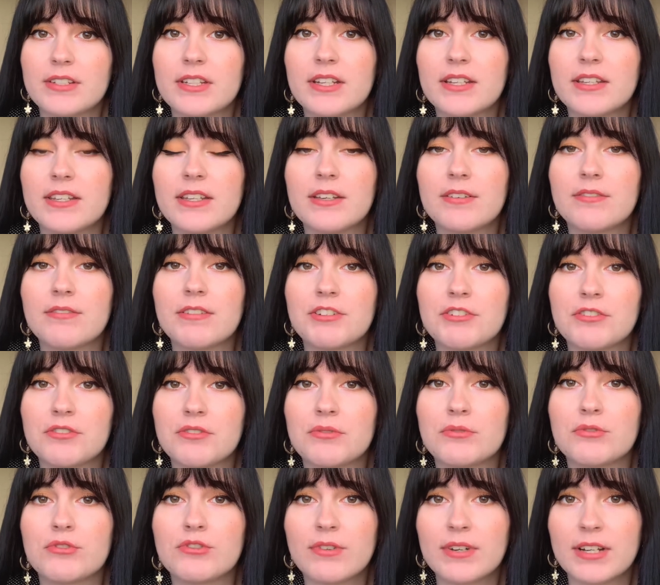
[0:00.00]
the
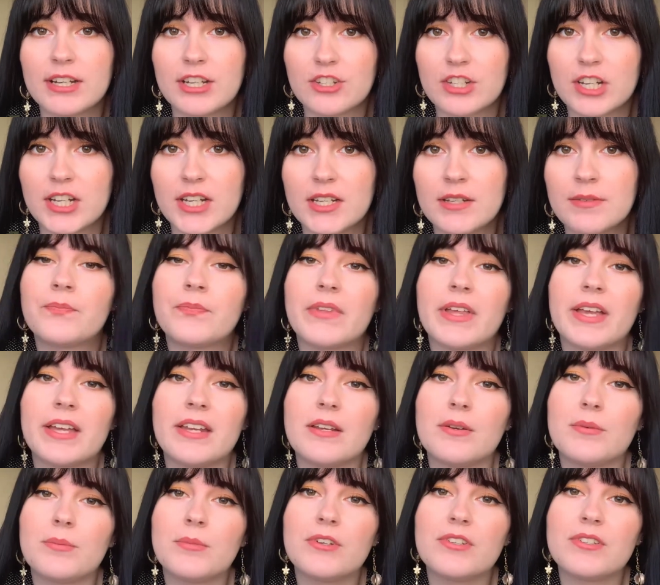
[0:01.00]
original trilogy, and
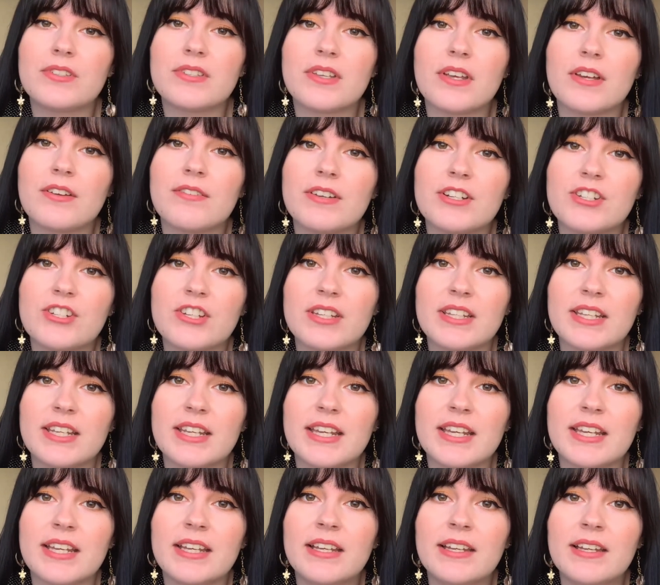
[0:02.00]
it was
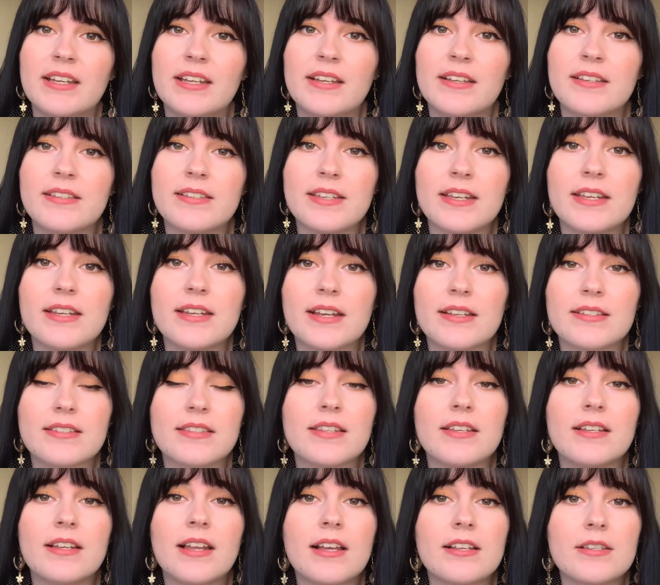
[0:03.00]
originally seen as
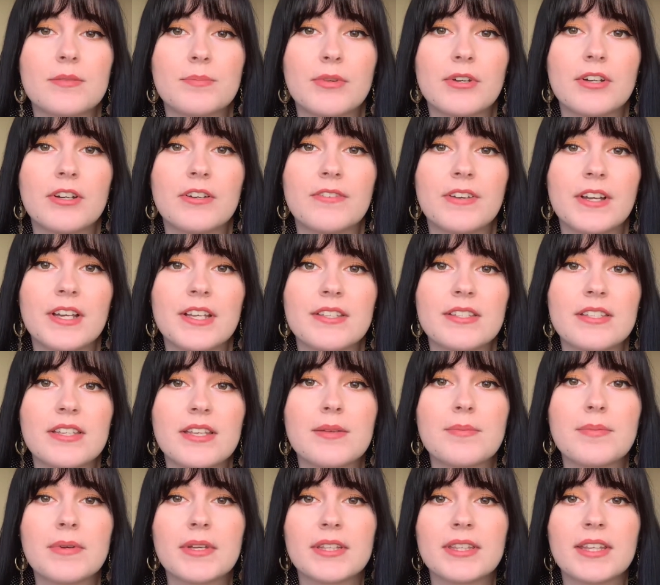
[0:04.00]
the last book of
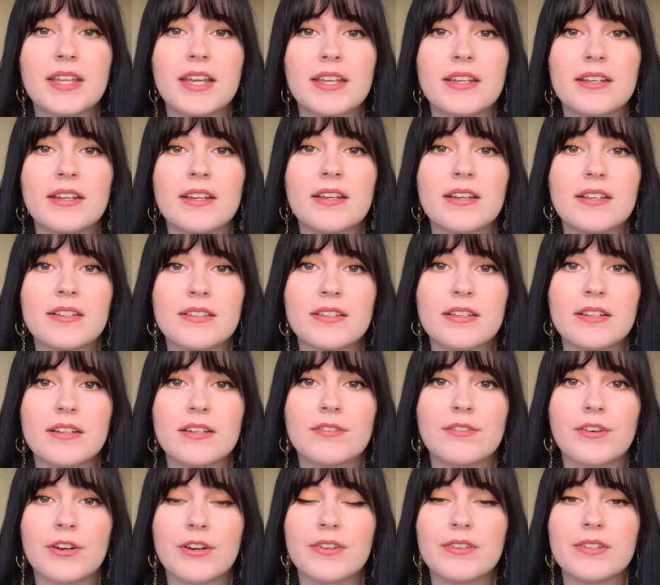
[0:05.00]
Earthsea, but then Ursula
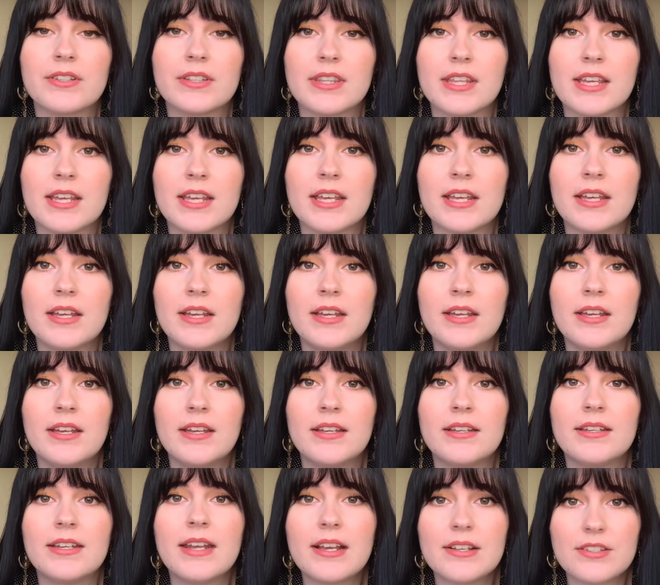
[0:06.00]
wrote the
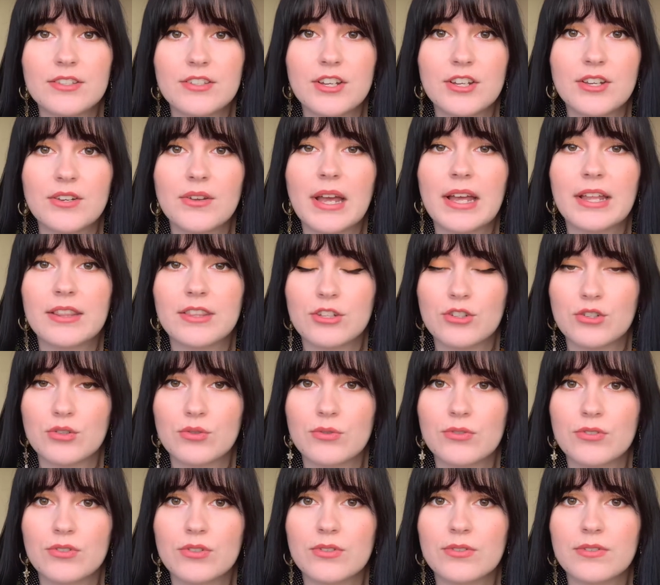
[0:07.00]
next two and the
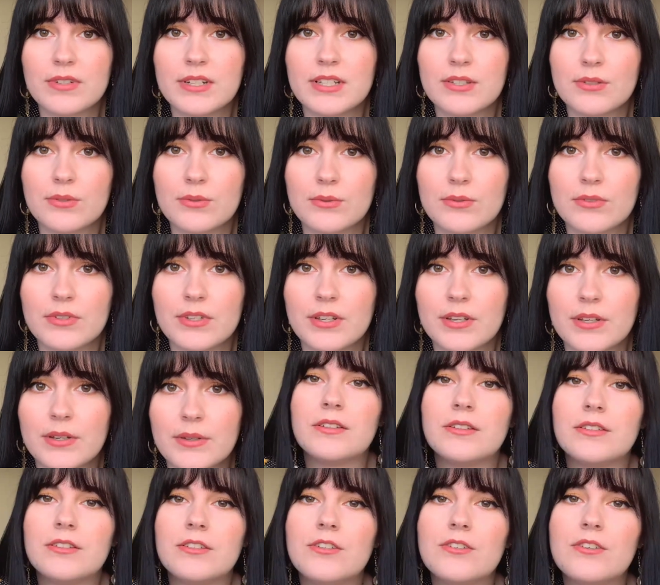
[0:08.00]
short stories also.
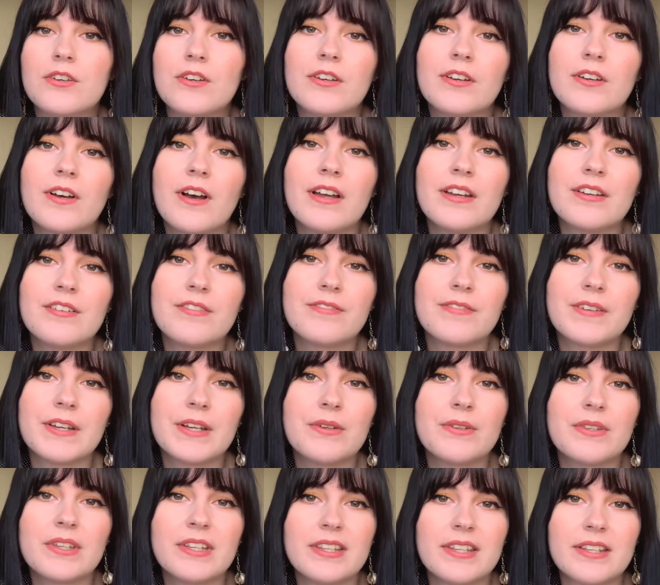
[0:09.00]
You can kind of
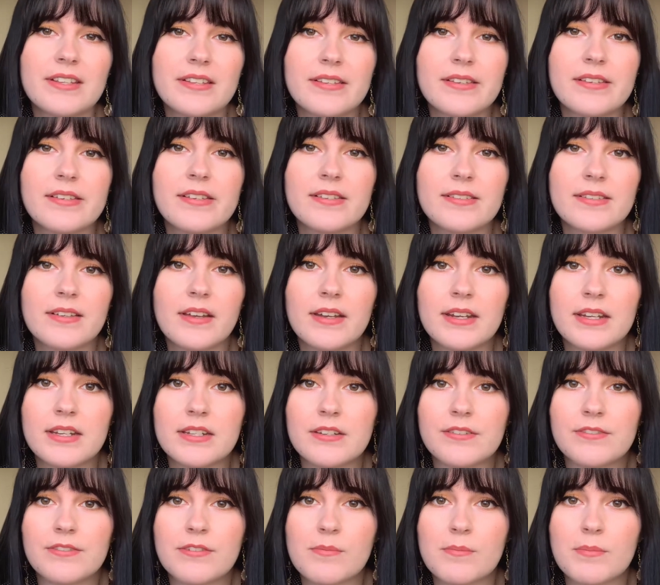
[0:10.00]
feel that this is a slightly
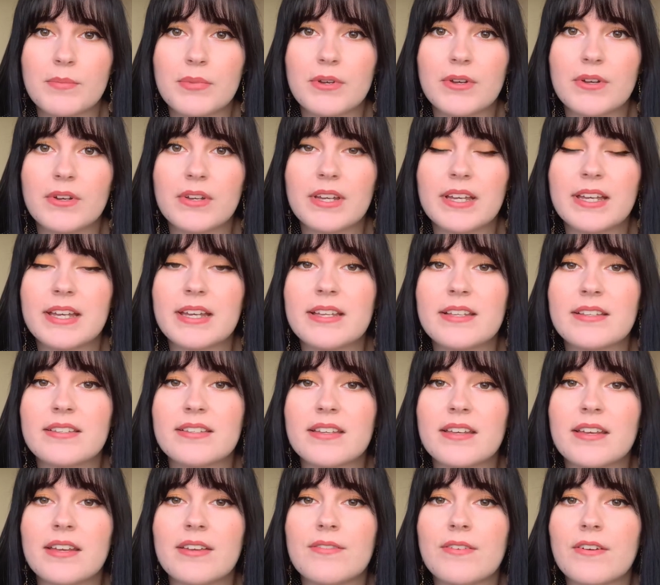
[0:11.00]
different book. It is
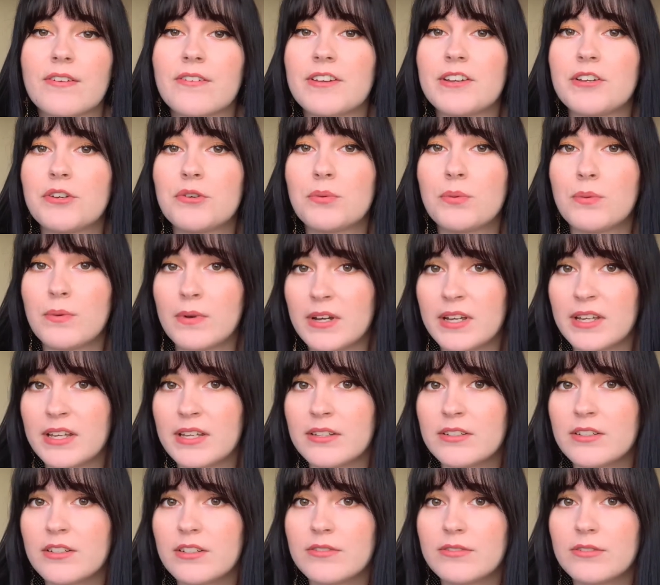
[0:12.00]
a very quiet
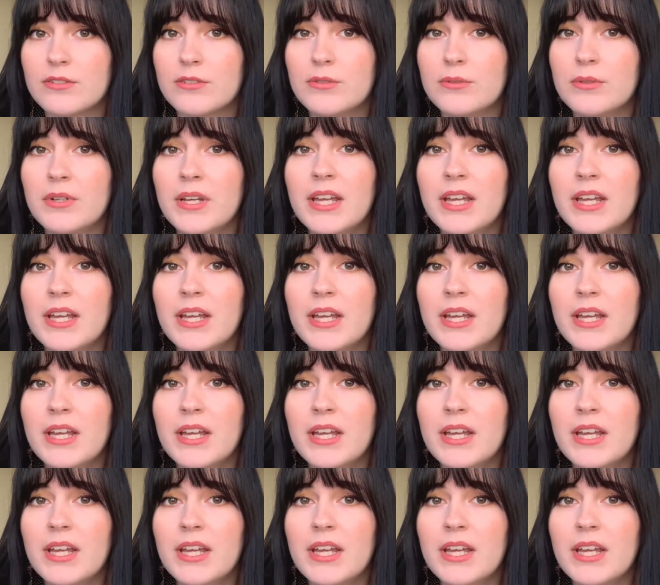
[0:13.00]
novel.